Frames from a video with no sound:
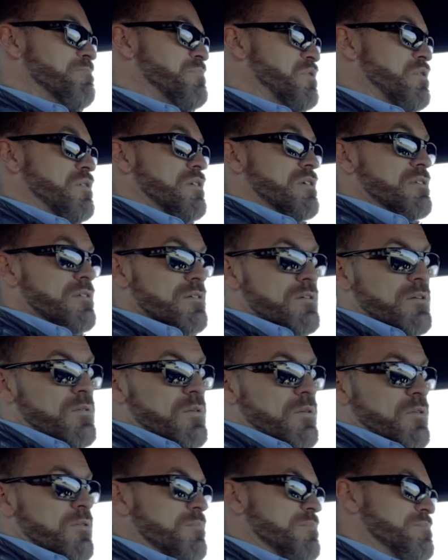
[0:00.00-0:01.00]
So you
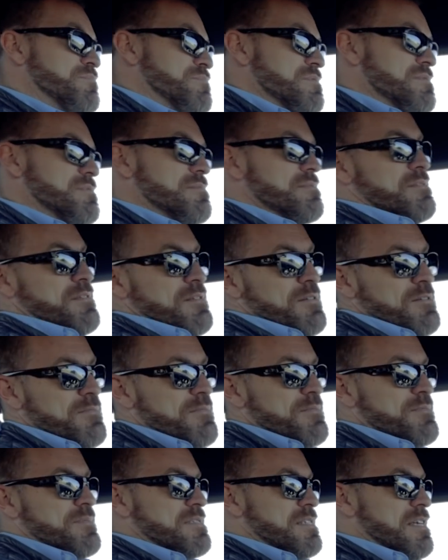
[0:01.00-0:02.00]
go home, you
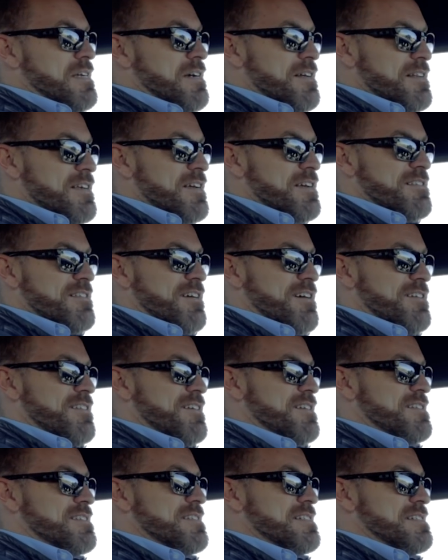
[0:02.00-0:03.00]
know, say, honey, I'd
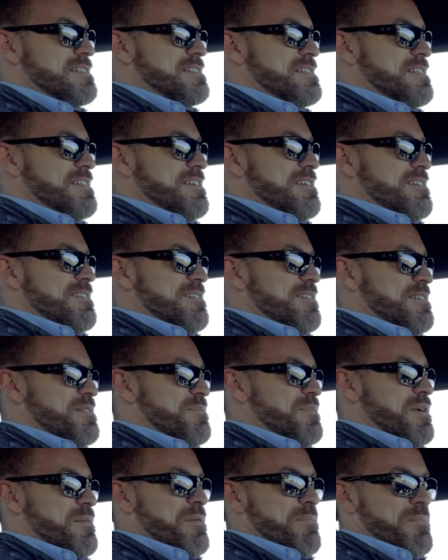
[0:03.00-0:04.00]
like to
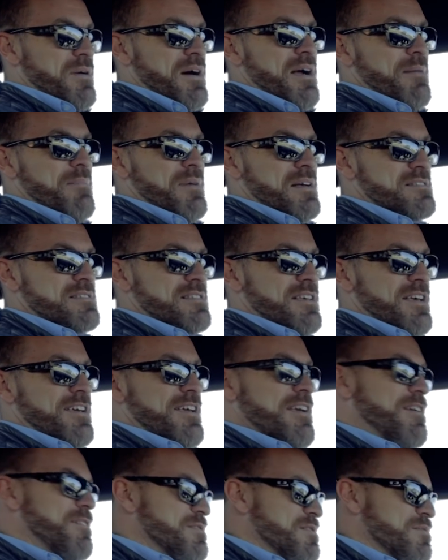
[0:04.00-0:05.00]
maybe buy a
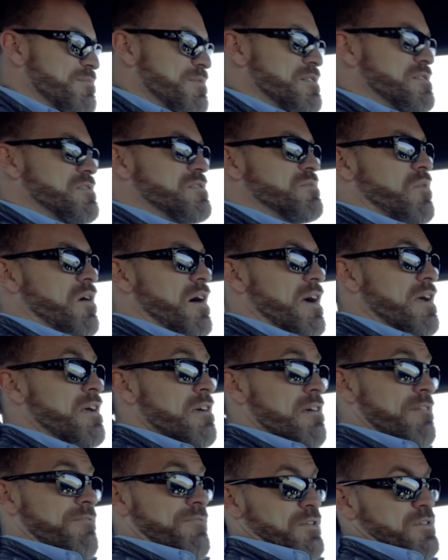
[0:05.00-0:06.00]
Mustang. Here's the reasons why.
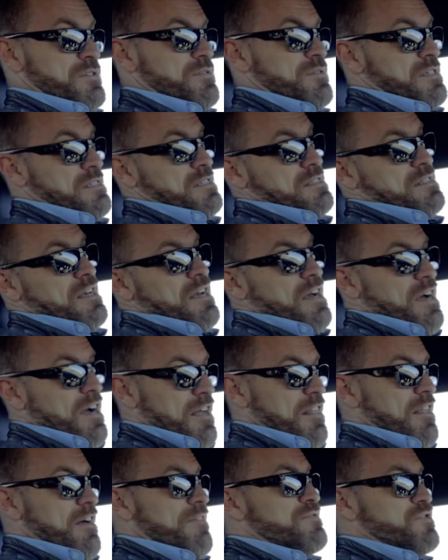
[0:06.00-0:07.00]
First reason,
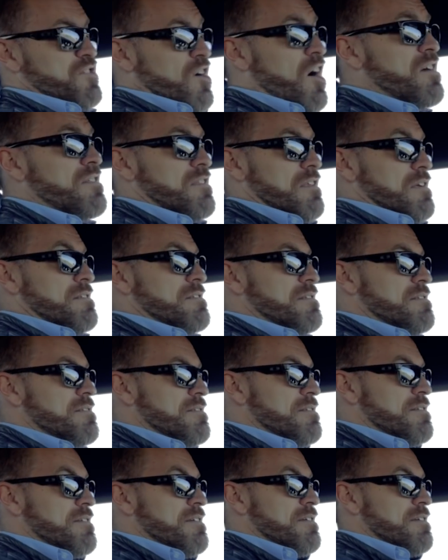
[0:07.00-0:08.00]
I love chocolate.
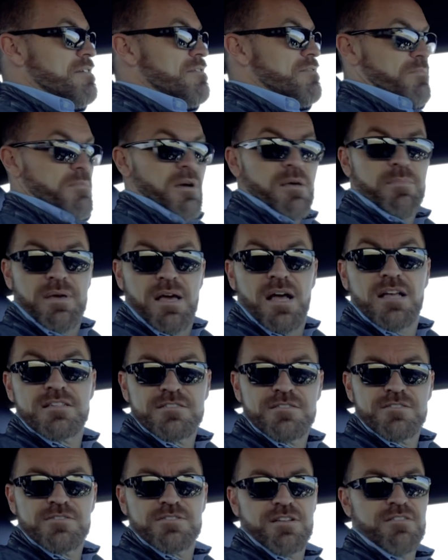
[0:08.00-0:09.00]
You might be
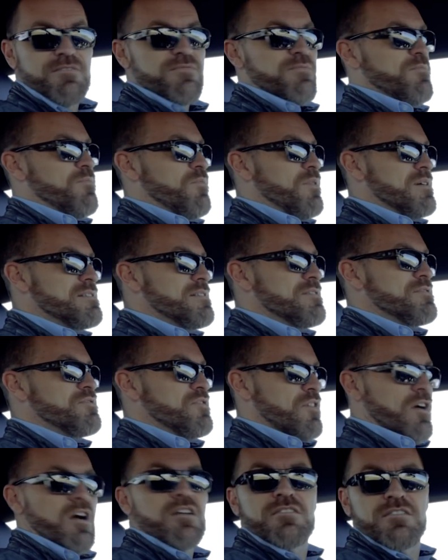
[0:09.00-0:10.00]
asking yourself, what does
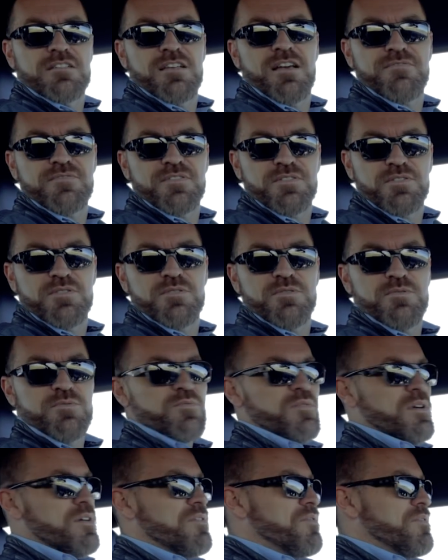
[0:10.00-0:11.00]
chocolate have to do
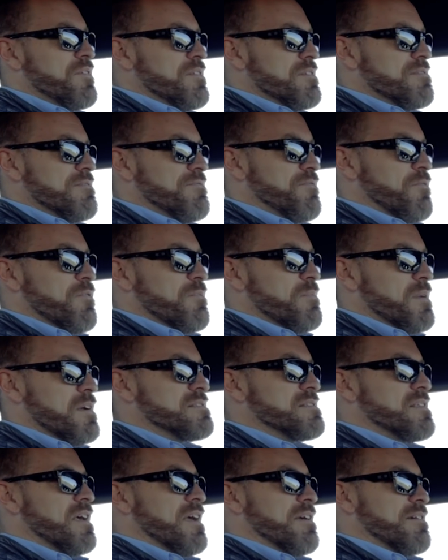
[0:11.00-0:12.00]
with the Ford
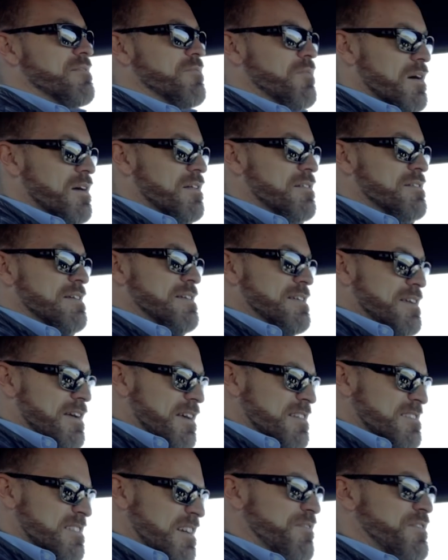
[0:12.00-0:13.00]
Mustang? Well,
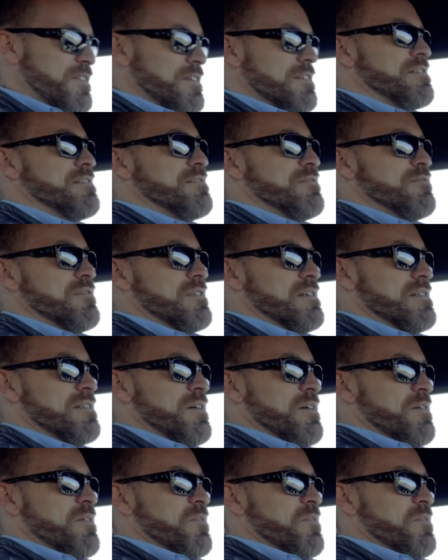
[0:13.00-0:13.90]
it has everything to do with it.